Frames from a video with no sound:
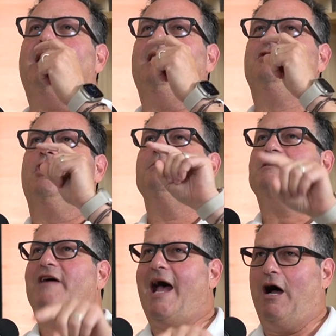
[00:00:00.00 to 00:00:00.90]
in
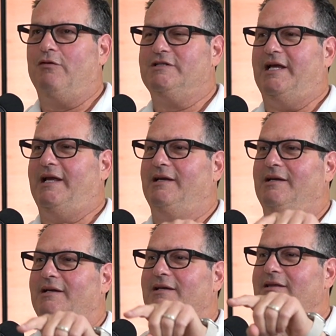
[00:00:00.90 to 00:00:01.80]
terms of housing,
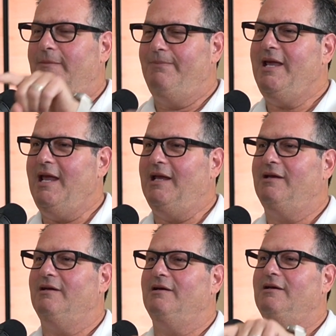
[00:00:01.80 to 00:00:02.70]
the peak,